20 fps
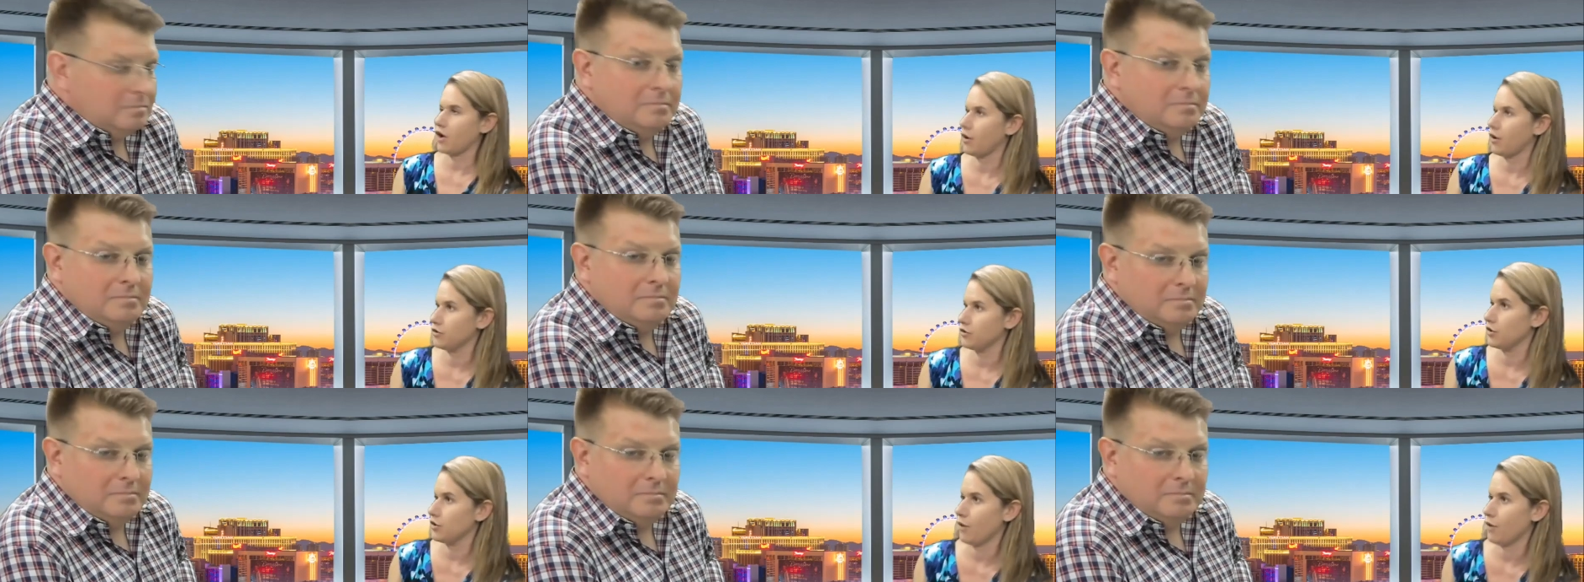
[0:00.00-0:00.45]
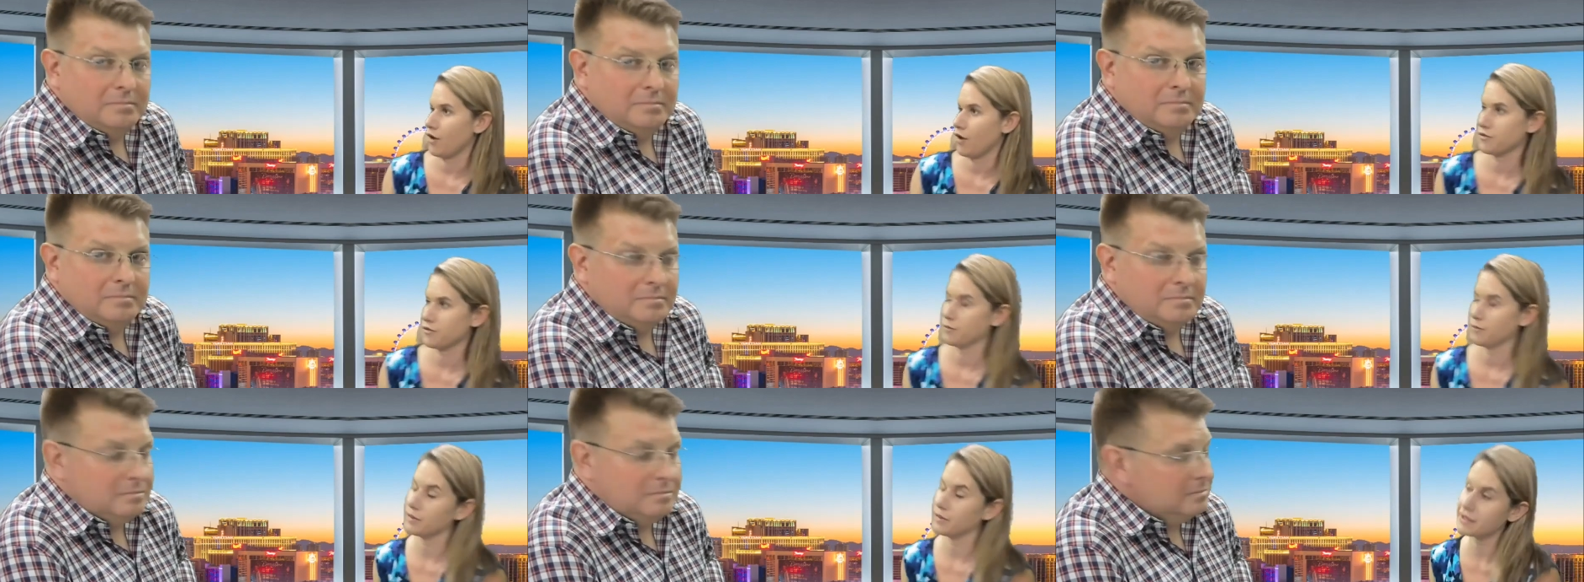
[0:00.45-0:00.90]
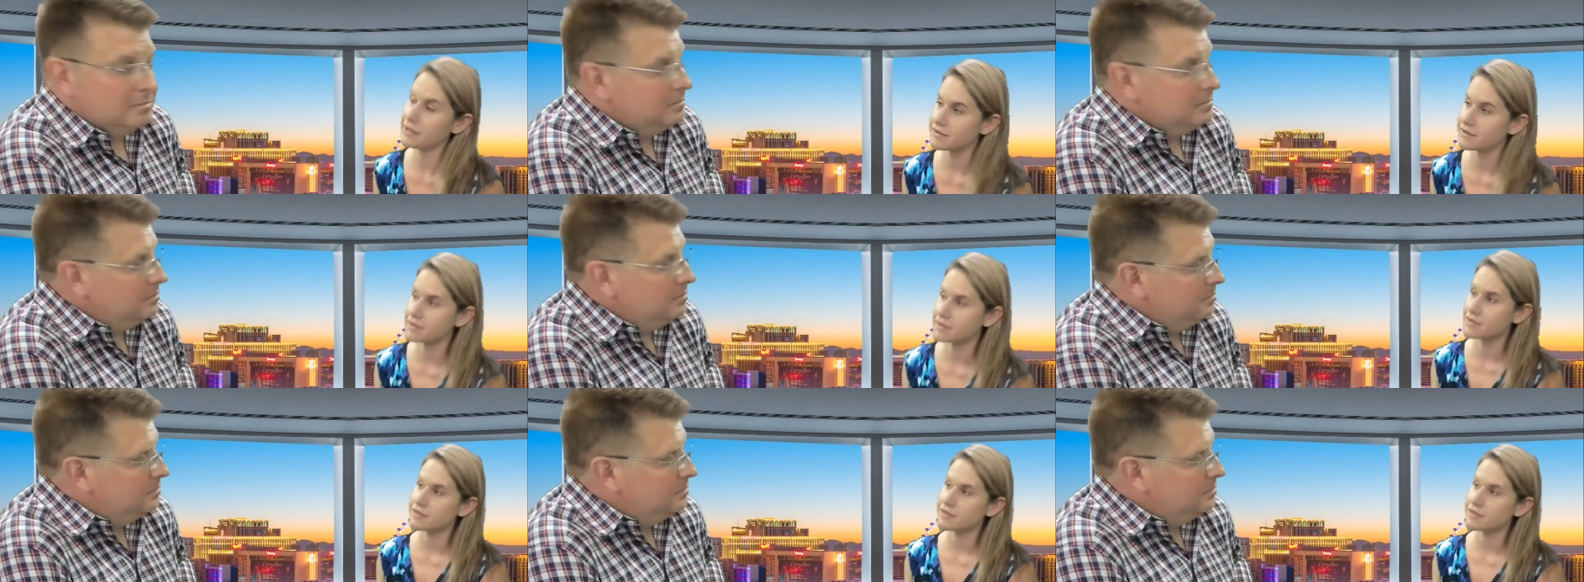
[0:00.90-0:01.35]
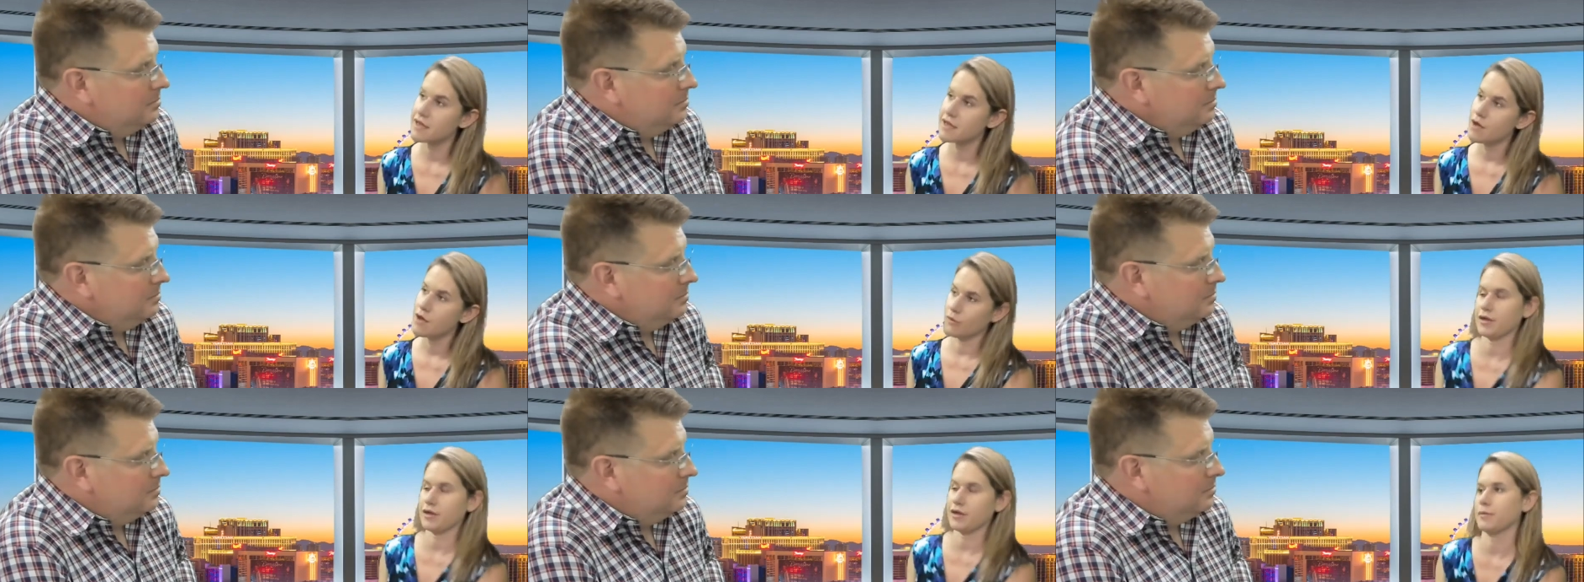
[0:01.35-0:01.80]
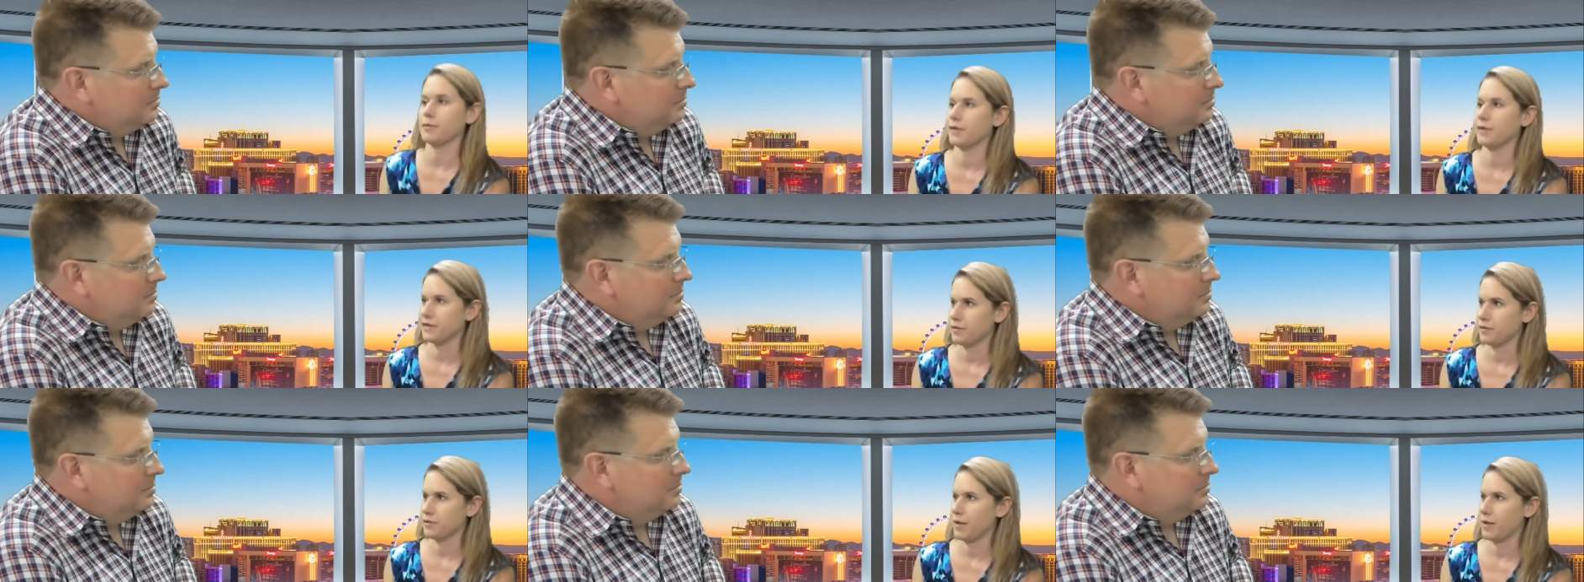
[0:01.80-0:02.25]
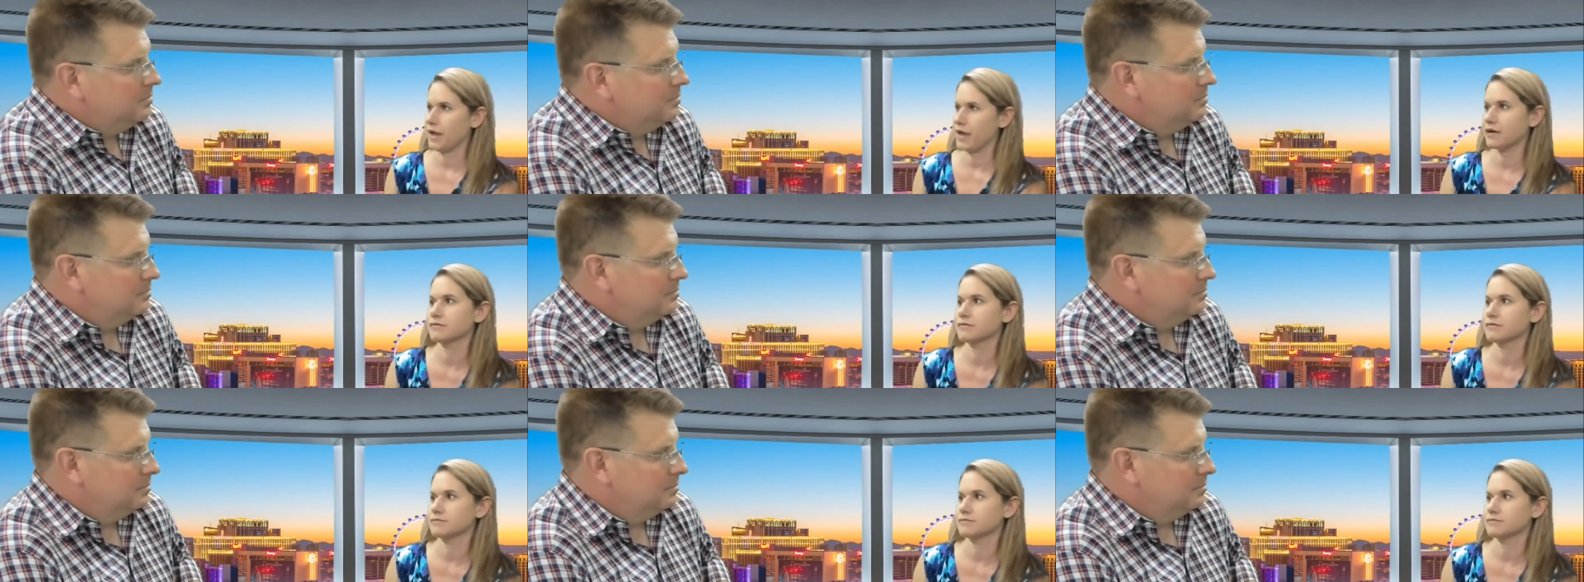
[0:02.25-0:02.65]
Speaker 1: new awesome places mm-hmm. without breaking the bank